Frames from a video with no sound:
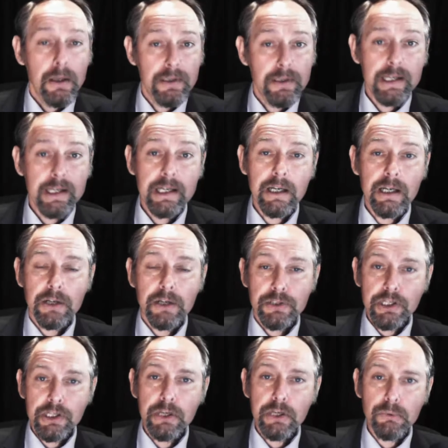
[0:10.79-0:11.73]
the
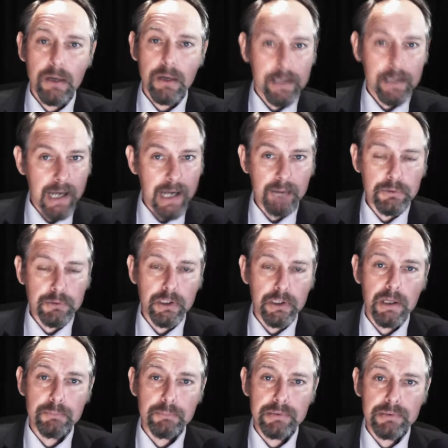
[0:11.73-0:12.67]
new
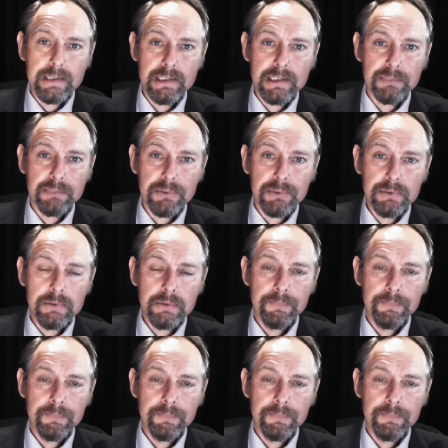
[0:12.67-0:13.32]
Cameron principle,